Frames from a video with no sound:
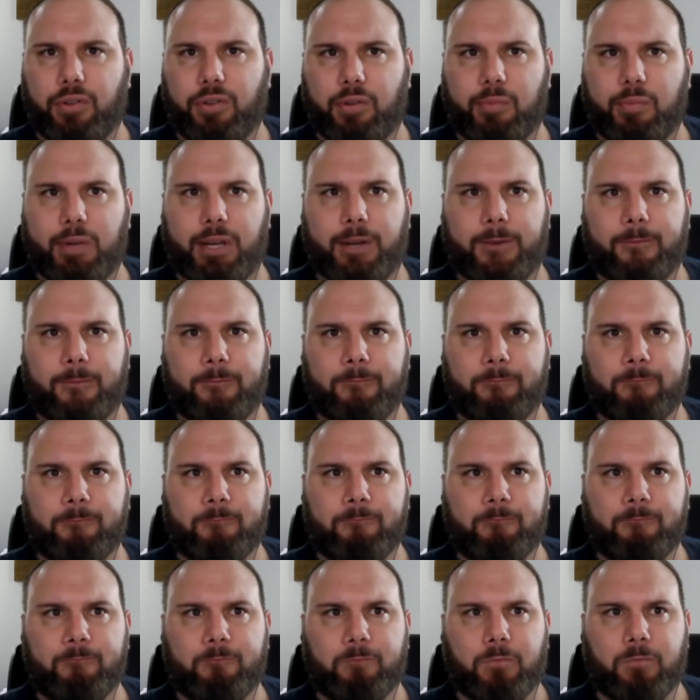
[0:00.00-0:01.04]
a bit.
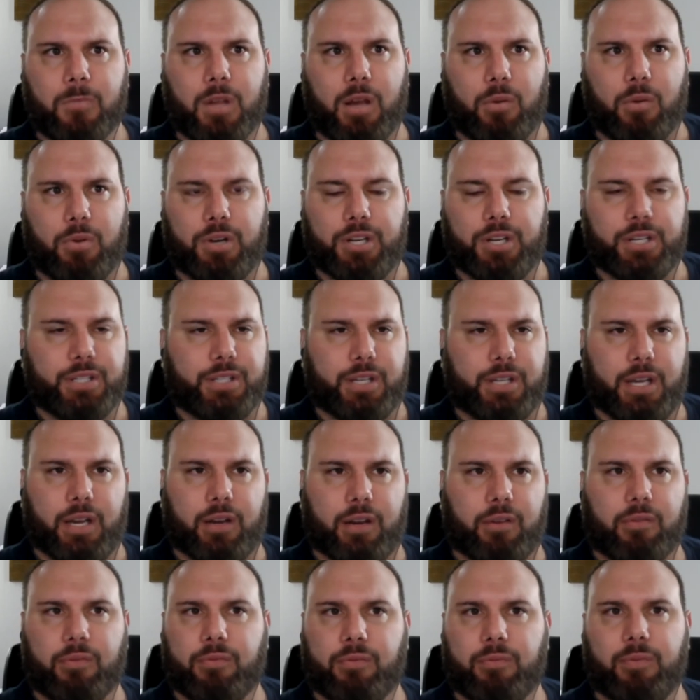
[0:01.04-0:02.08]
Sure. And we just
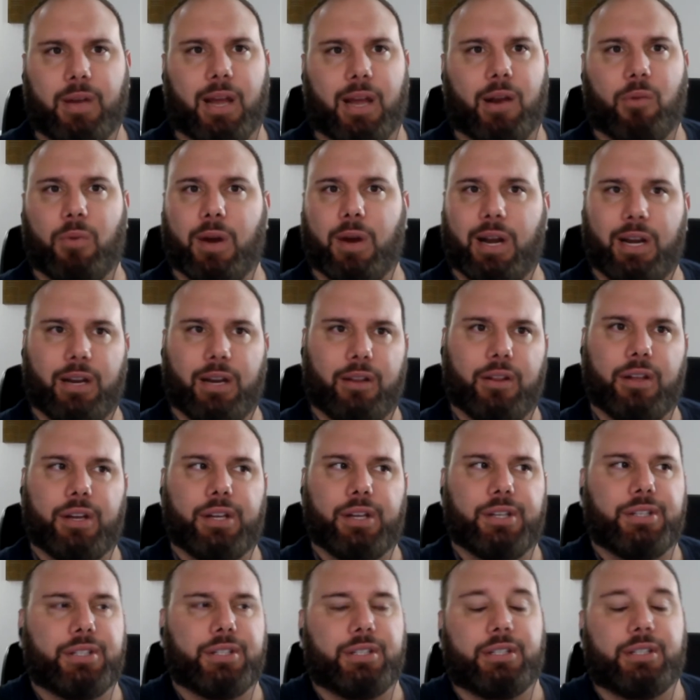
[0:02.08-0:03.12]
like had a waiting
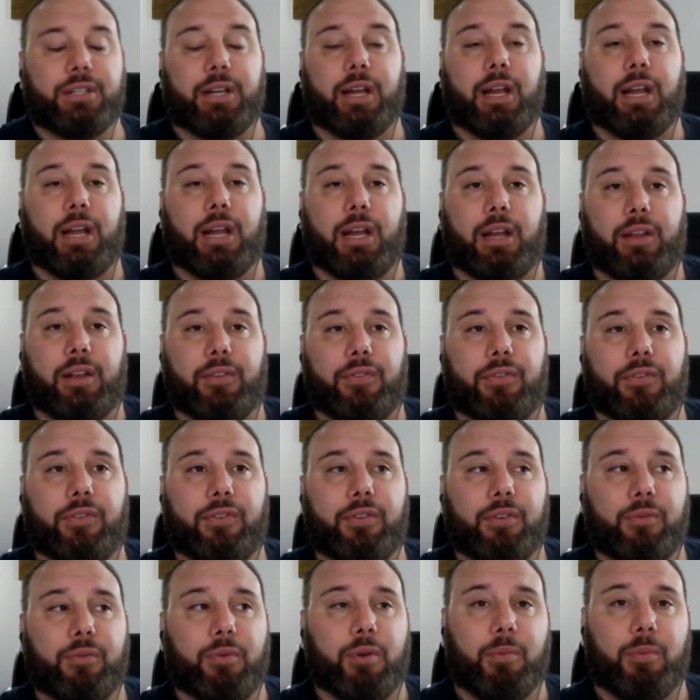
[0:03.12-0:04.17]
list and
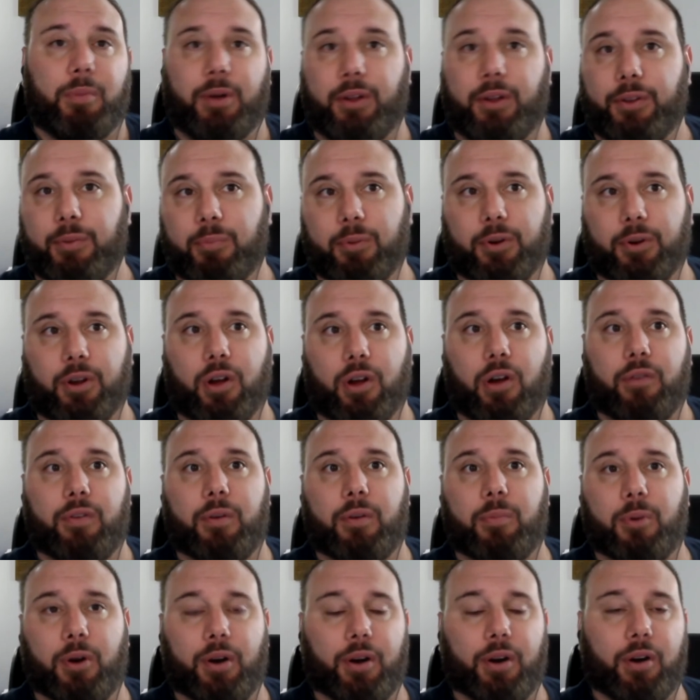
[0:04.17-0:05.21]
we built the
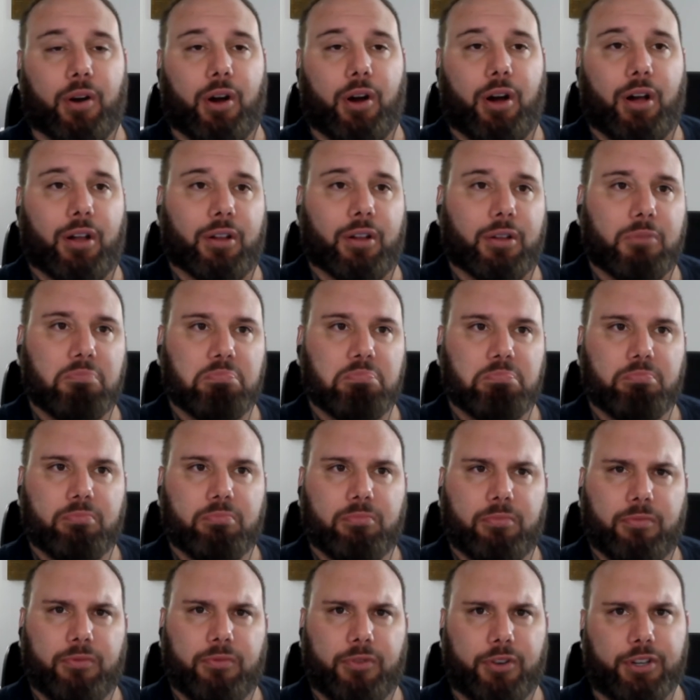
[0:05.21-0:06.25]
COVID protocol
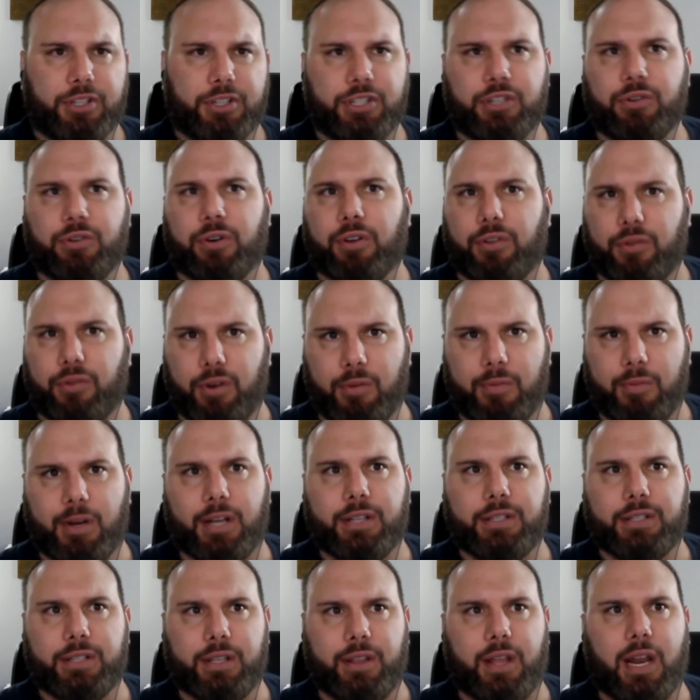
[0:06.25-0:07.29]
first two or three
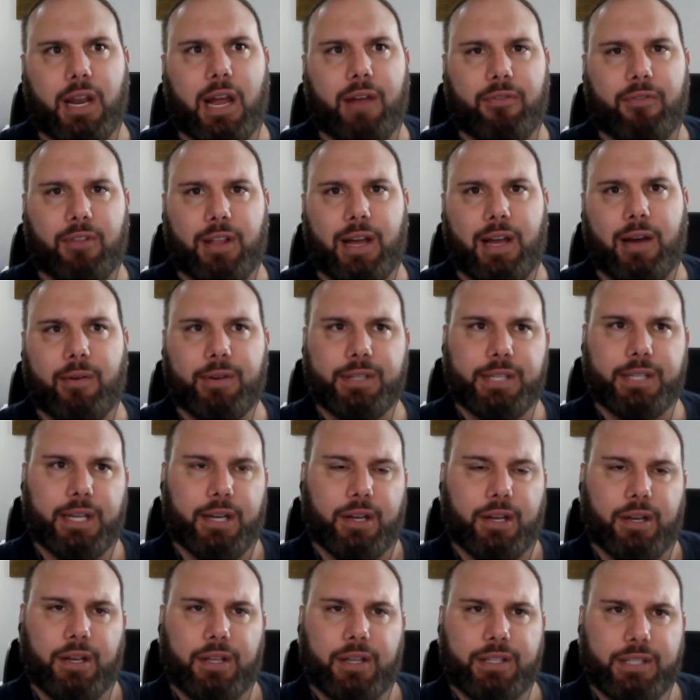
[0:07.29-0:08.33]
months. And then after that, we said,
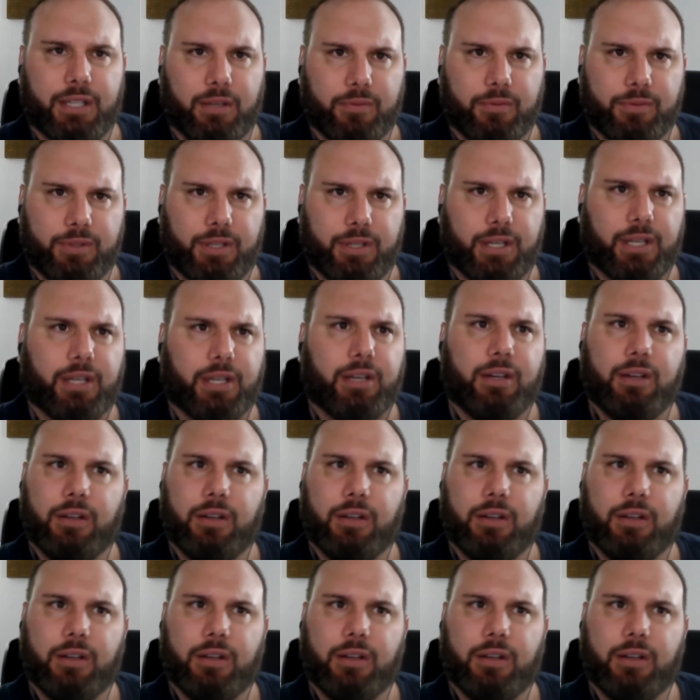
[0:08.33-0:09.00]
oh, it seems like,